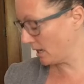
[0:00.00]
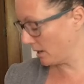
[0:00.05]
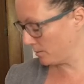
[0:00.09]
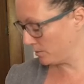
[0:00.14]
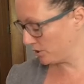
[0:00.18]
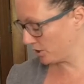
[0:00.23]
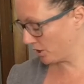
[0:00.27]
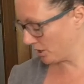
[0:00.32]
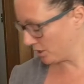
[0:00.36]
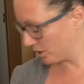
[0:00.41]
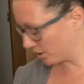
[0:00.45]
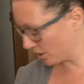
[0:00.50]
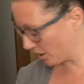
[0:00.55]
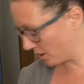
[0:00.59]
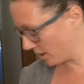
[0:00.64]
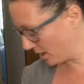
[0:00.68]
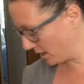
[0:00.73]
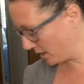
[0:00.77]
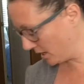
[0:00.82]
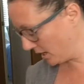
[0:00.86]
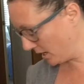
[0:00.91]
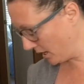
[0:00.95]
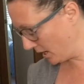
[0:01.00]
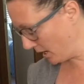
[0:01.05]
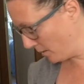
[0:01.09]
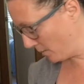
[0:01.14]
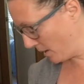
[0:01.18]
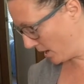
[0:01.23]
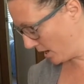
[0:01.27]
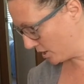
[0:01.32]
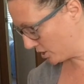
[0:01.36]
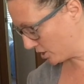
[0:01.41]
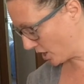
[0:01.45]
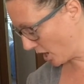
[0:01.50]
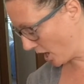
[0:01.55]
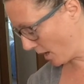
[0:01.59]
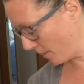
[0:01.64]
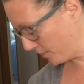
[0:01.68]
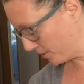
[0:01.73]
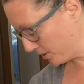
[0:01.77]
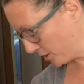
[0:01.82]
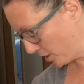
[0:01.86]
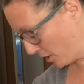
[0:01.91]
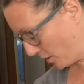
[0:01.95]
I'm just starting the eBay
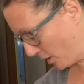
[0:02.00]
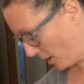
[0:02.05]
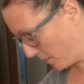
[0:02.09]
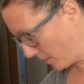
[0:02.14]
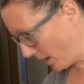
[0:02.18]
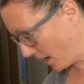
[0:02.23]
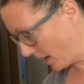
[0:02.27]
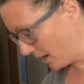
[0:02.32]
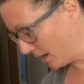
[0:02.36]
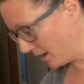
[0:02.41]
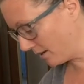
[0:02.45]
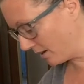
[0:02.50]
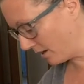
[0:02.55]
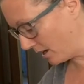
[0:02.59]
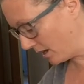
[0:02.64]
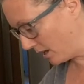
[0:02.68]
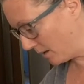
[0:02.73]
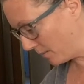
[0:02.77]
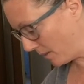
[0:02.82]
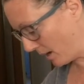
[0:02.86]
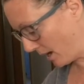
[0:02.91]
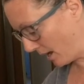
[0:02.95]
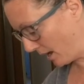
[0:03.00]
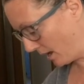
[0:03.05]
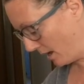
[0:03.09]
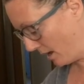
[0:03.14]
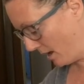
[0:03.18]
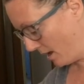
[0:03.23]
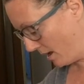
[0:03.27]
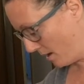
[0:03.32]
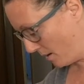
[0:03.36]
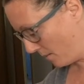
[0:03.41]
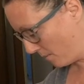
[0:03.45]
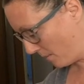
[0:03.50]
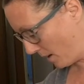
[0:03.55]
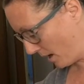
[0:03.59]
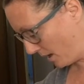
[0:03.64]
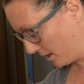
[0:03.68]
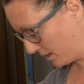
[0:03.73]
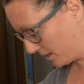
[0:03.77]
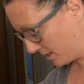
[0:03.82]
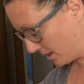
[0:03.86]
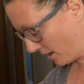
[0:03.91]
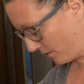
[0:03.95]
shop, so I'm kind of getting
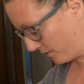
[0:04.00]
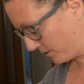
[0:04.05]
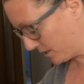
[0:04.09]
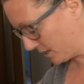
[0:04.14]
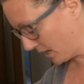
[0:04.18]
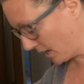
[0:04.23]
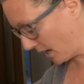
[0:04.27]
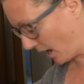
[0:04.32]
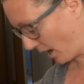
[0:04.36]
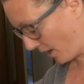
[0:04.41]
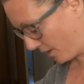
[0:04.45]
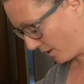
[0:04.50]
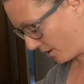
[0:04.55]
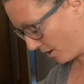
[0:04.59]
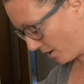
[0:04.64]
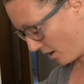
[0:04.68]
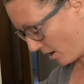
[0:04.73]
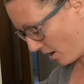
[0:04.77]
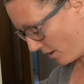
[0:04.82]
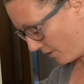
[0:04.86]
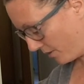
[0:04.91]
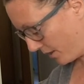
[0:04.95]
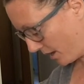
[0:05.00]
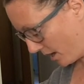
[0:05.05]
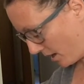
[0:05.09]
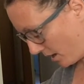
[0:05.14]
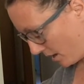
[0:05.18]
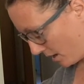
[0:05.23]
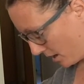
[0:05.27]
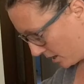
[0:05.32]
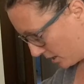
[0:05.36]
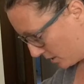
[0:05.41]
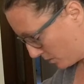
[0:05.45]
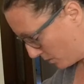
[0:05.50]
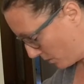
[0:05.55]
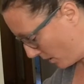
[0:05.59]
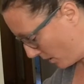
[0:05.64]
my stuff together on there as